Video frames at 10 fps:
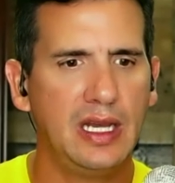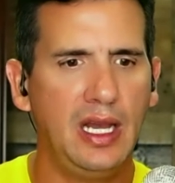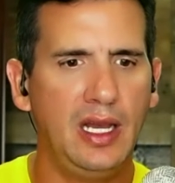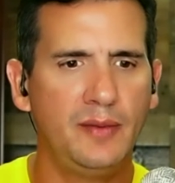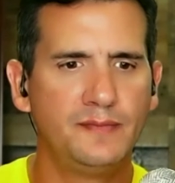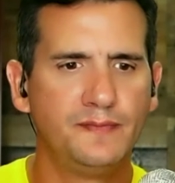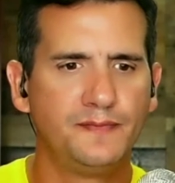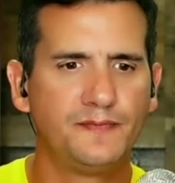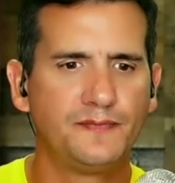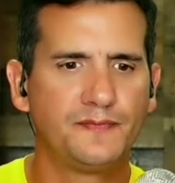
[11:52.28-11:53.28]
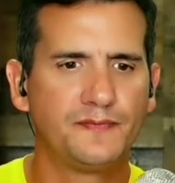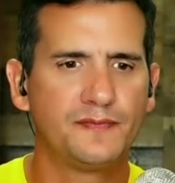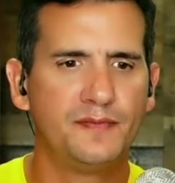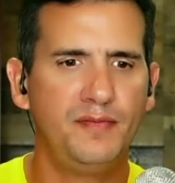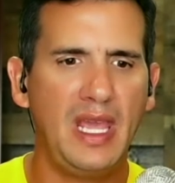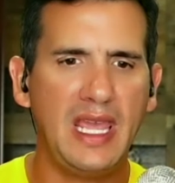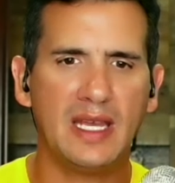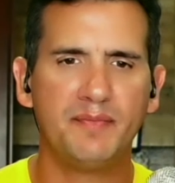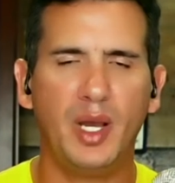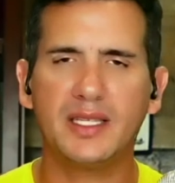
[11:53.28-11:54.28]
Man,
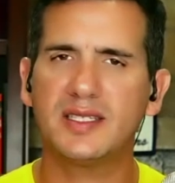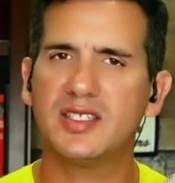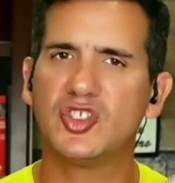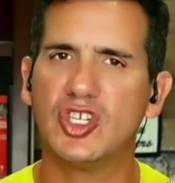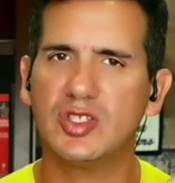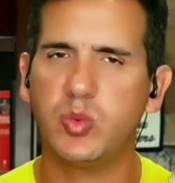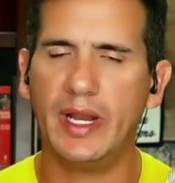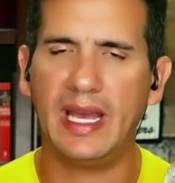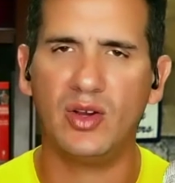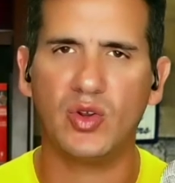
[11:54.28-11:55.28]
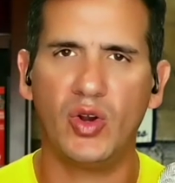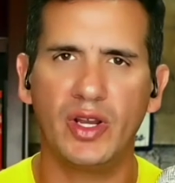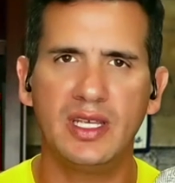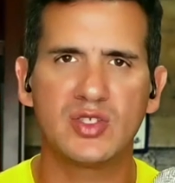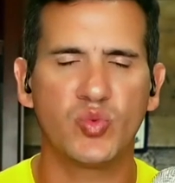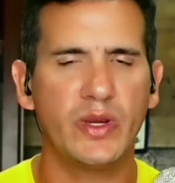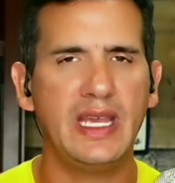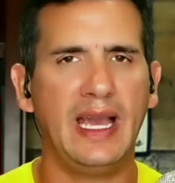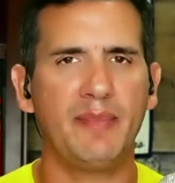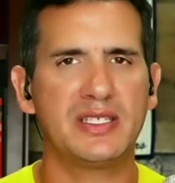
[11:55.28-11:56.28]
Buxton just went out on his
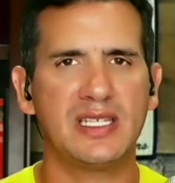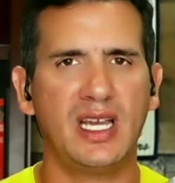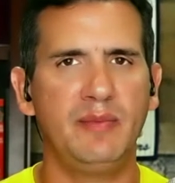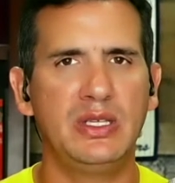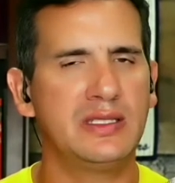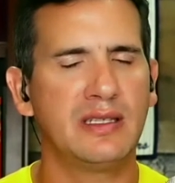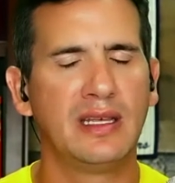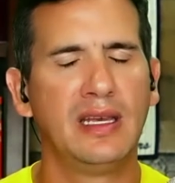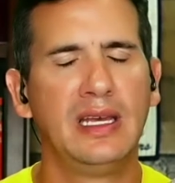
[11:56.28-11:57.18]
rehab assignment.